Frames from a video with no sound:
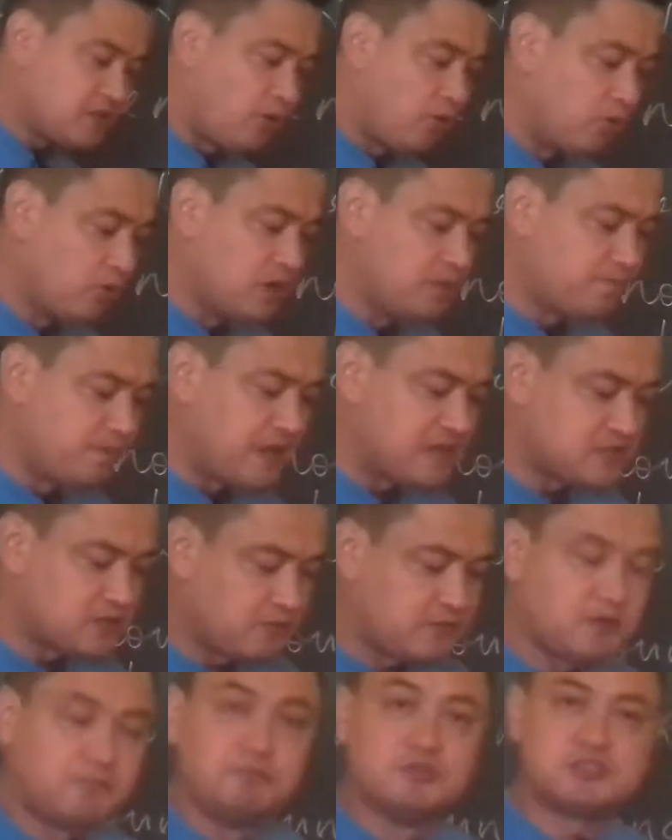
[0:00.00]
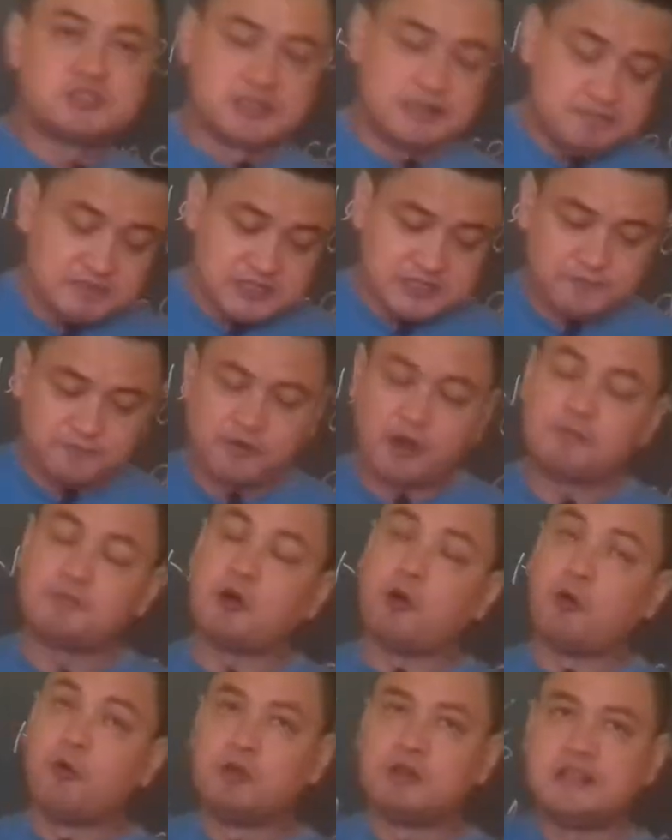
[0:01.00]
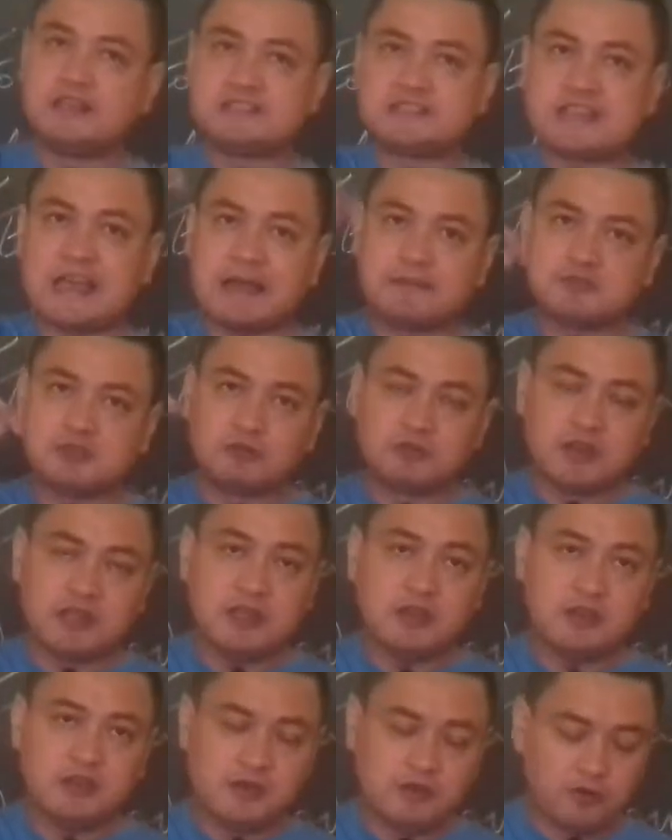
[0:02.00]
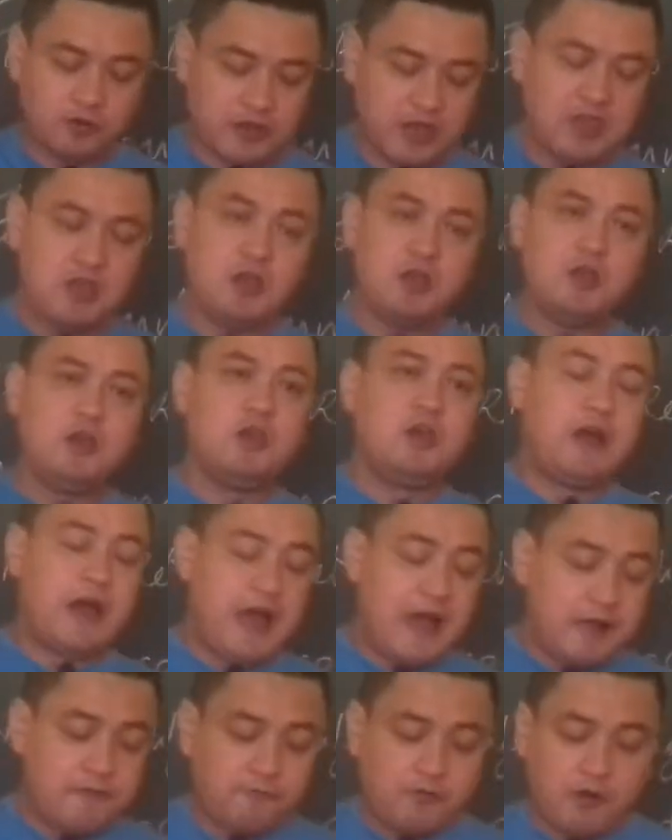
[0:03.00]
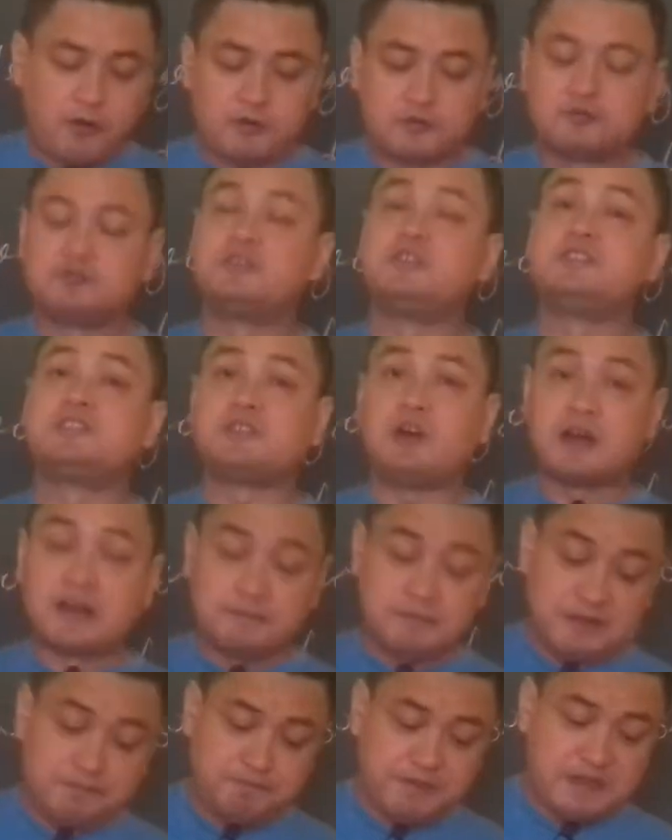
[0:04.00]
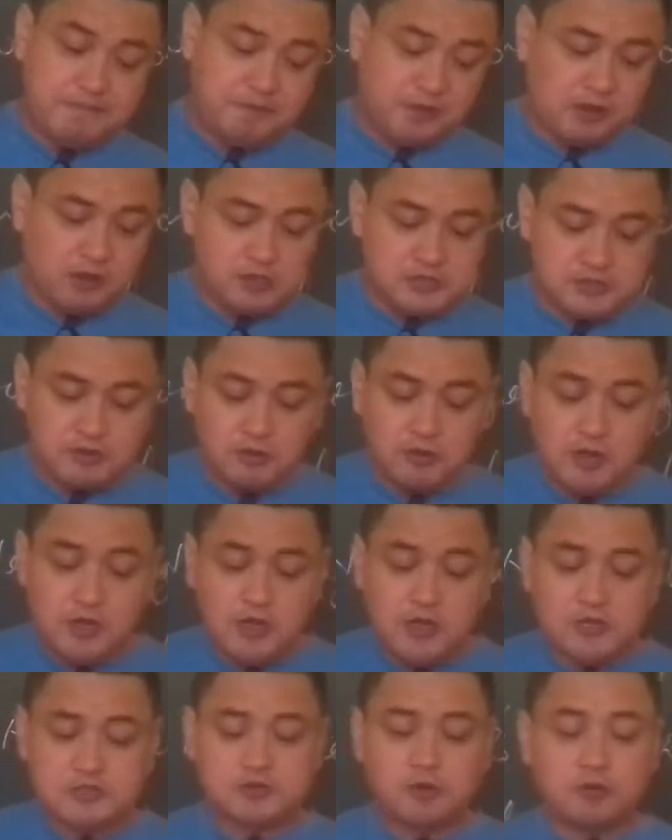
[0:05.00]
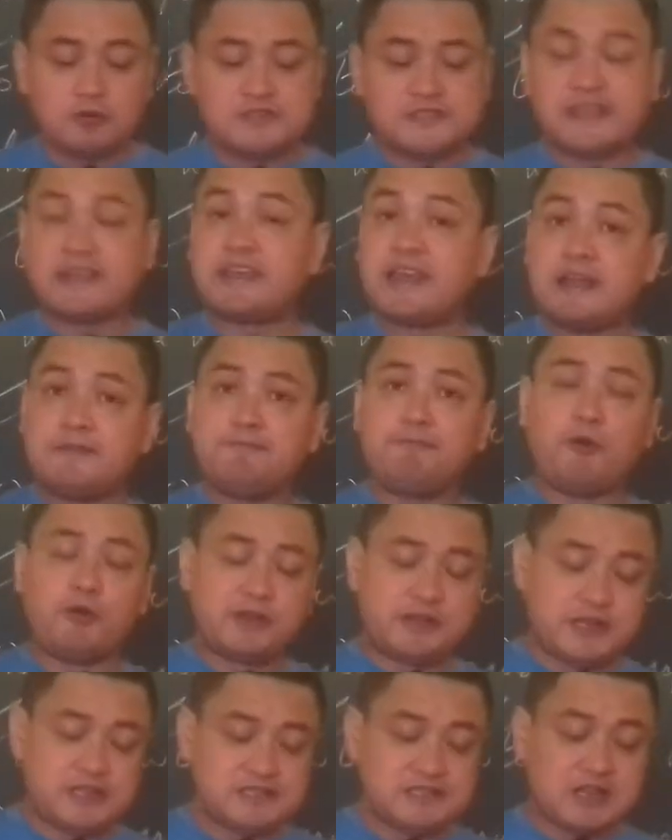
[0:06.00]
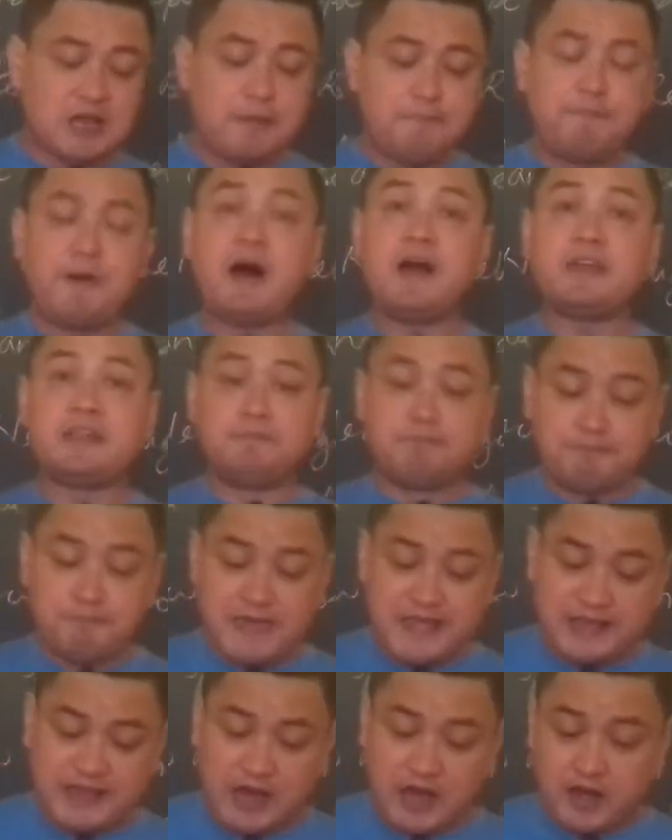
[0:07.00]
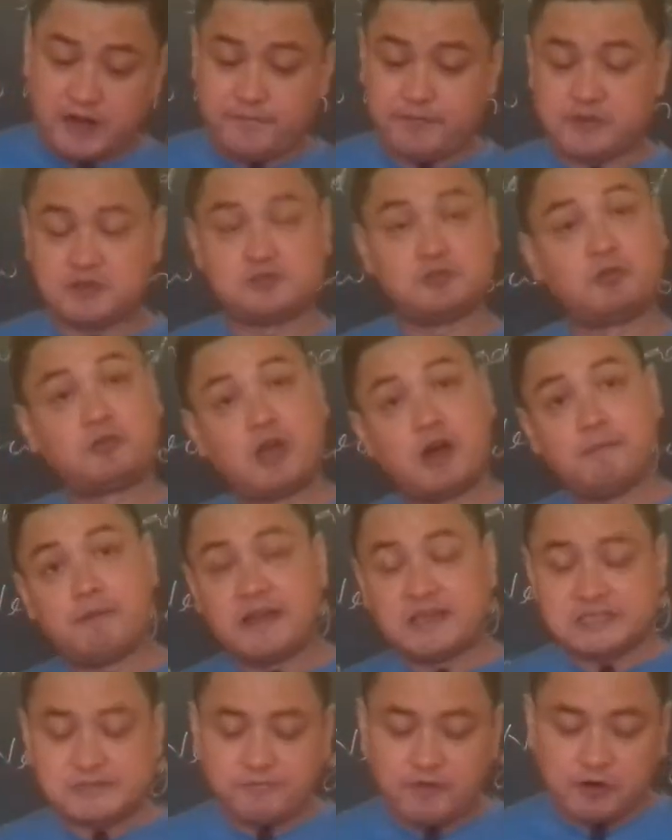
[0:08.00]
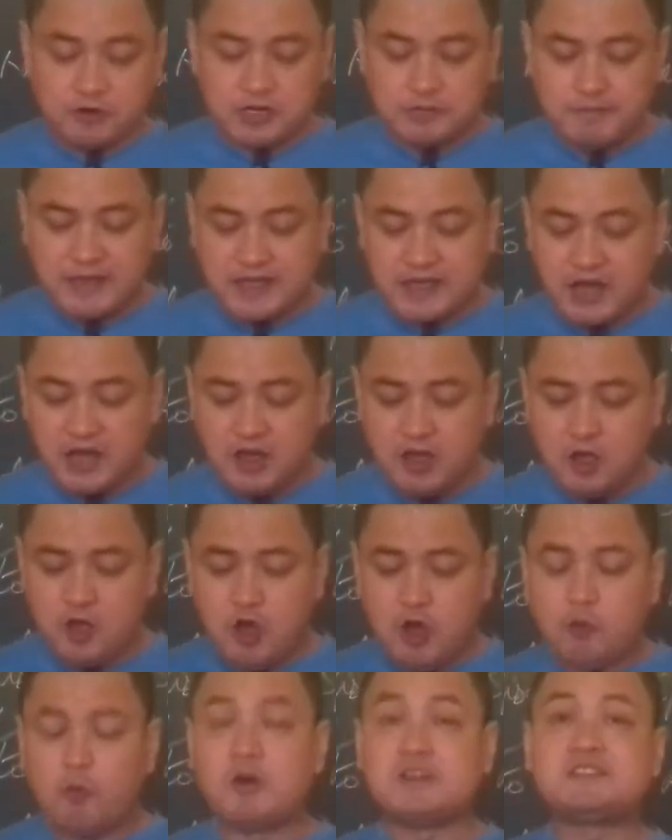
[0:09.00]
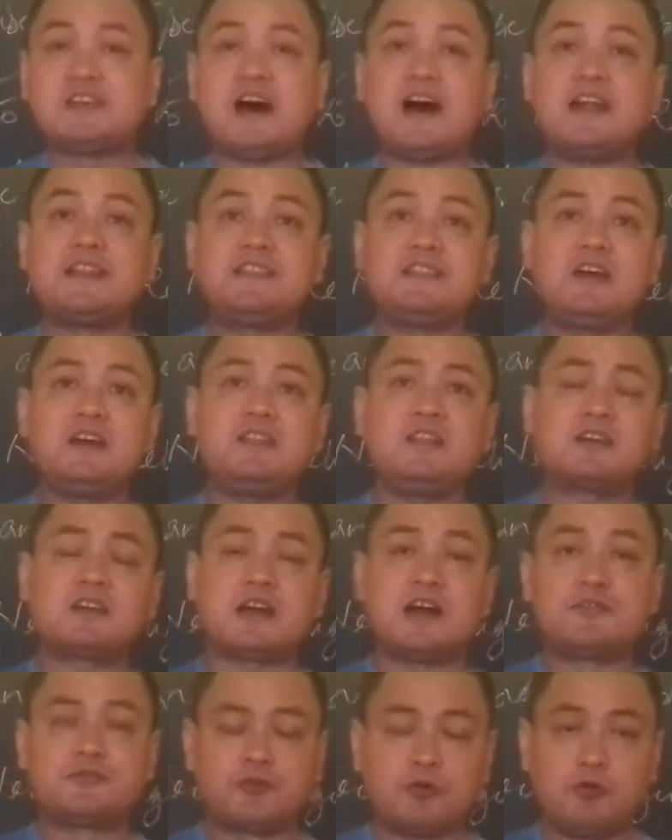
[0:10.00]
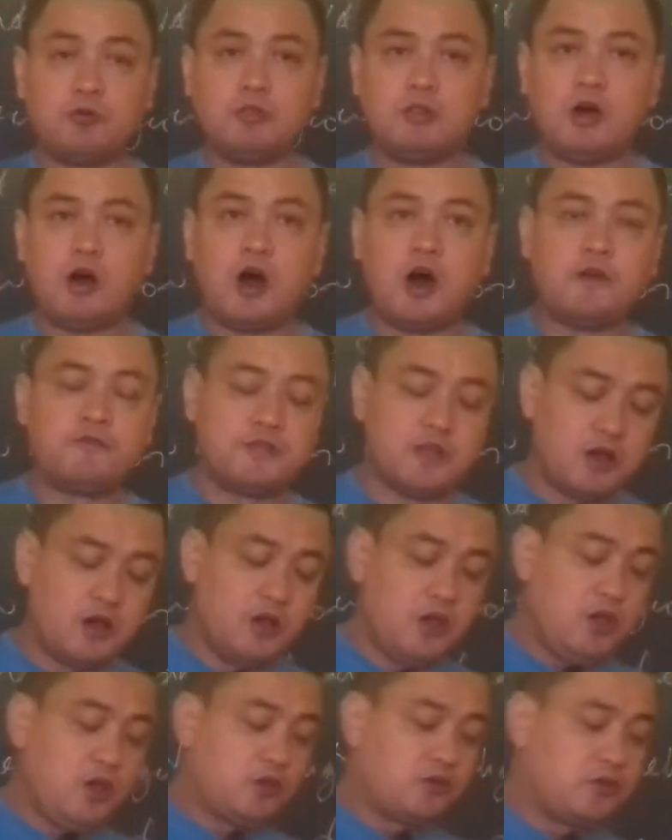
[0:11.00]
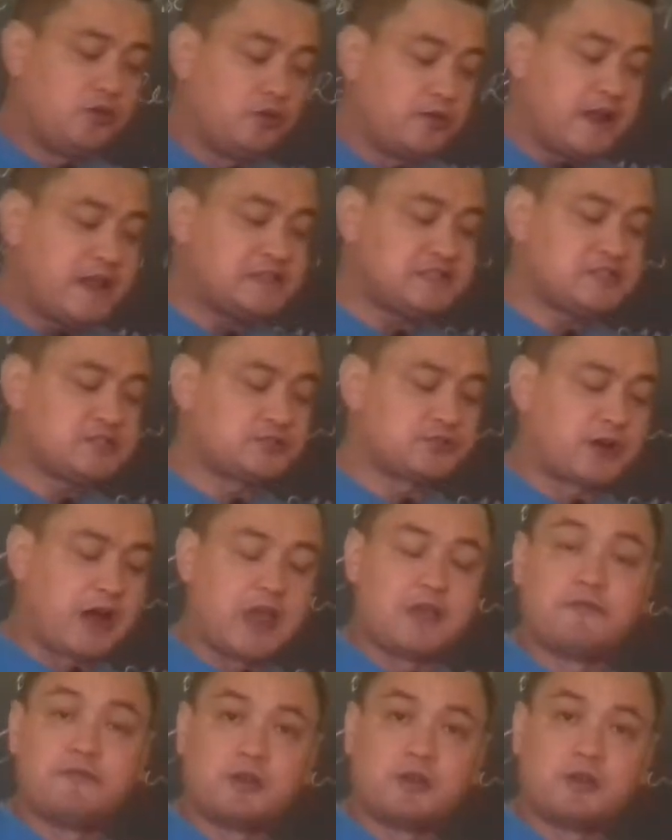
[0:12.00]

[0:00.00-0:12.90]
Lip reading: the holy place of the Muslims from the oldest times only, okay, and to these Arabian people also. So second point is Kaaba in Mecca. So Kaaba is found in Mecca, was under the control of the Quraysh tribe,